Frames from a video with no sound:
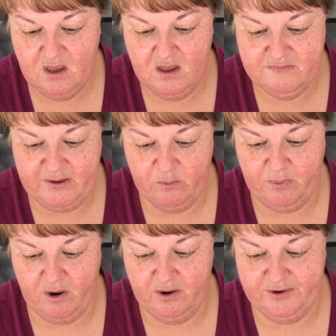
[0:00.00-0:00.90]
They were
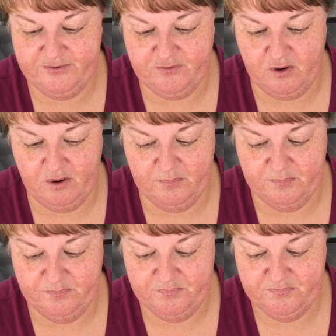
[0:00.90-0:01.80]
borrowed
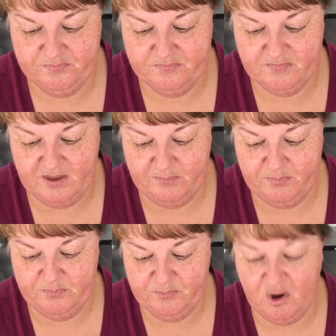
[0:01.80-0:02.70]
from a
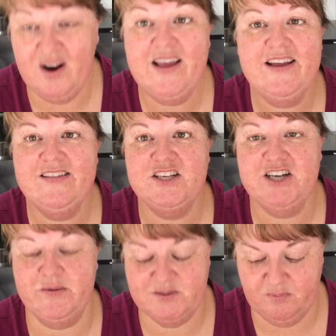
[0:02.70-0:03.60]
colleague. The
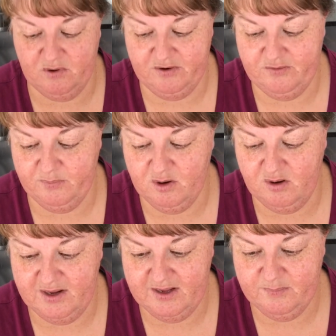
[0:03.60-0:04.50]
chart was borrowed from a
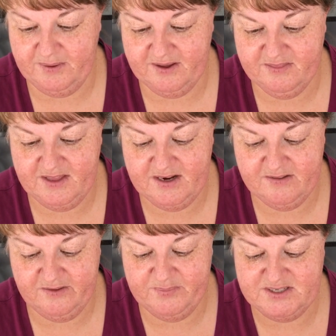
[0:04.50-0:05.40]
colleague back then, and
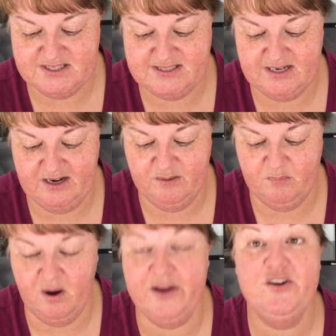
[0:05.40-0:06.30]
they've been just sitting in
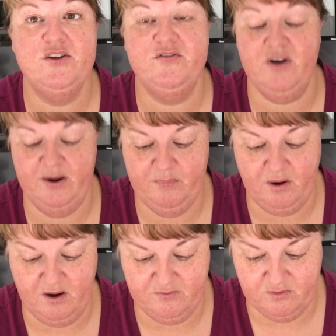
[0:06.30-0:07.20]
my frame
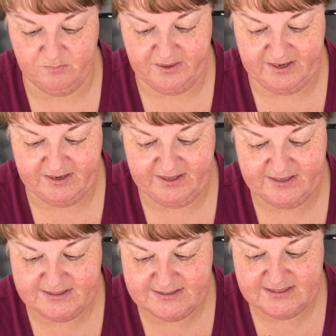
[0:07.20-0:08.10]
pile for a million
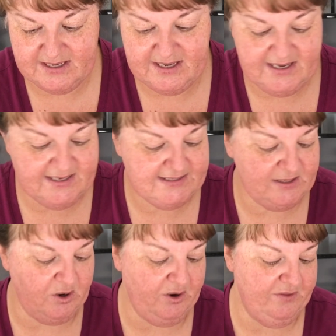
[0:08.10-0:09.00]
years.
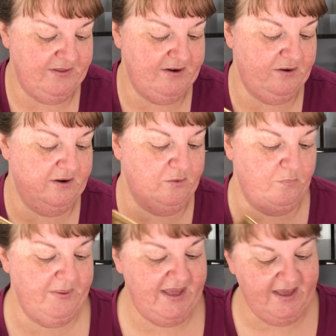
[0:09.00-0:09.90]
So they're a little
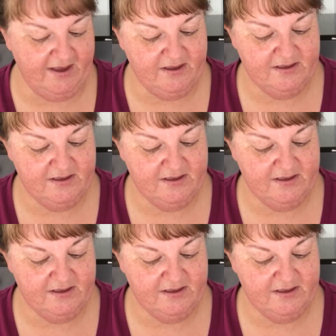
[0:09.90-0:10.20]
pair,